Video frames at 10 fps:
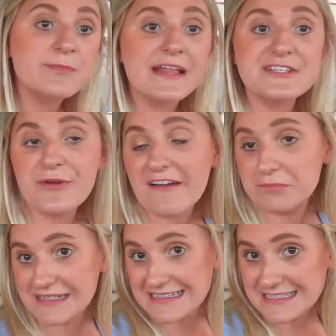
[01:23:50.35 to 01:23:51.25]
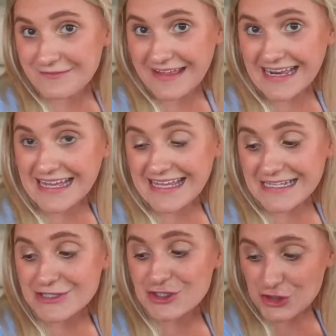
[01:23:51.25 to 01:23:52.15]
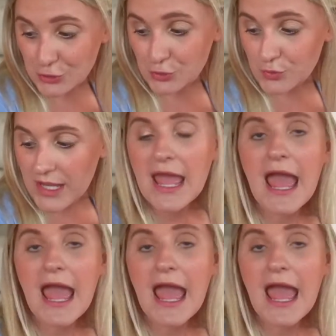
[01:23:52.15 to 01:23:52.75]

but I do have plans to fly it again soon.